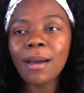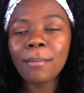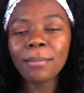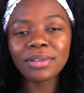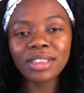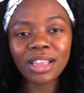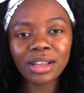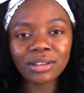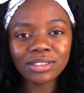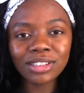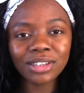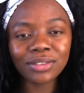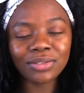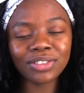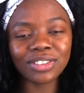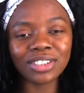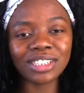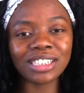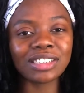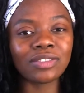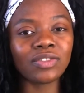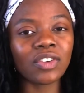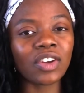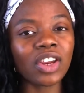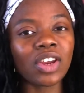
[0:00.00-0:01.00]
But that was it for
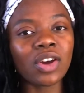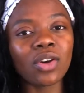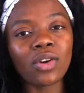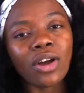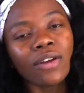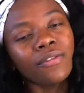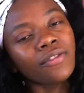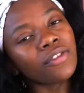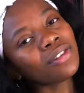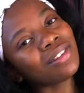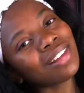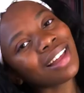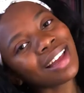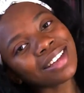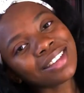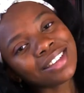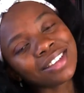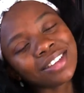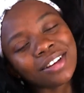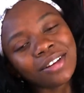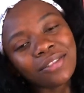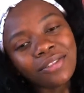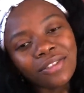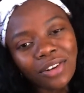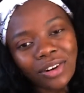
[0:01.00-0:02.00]
today's video. If you liked
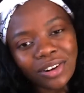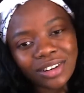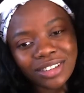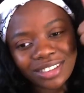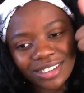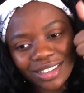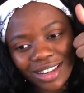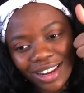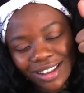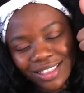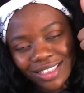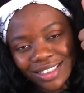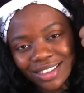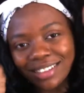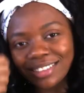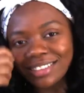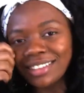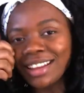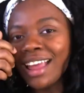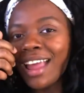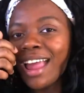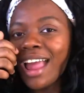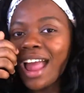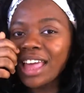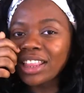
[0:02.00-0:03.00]
it, of course like this
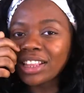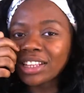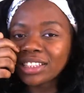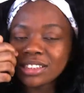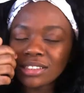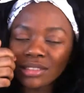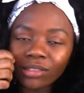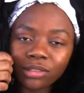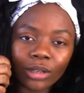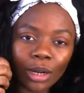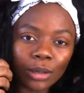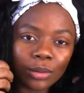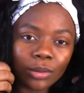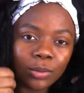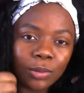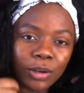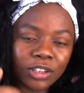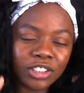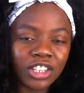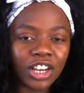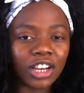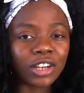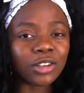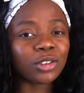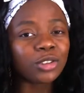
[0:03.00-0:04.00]
and then subscribe to my
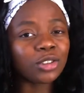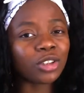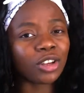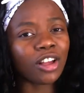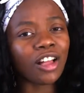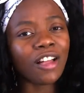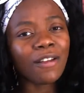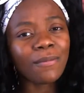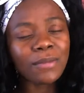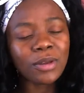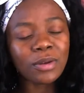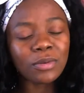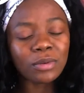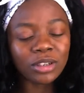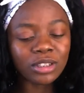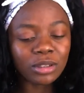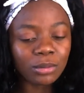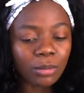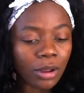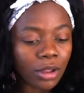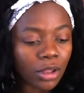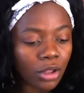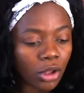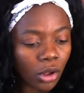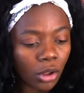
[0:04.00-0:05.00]
channel to help me reach
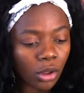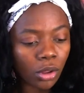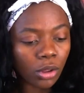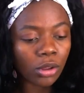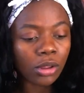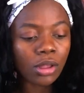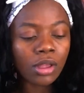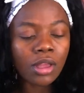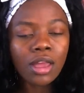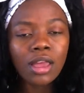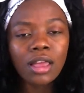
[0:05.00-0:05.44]
my goal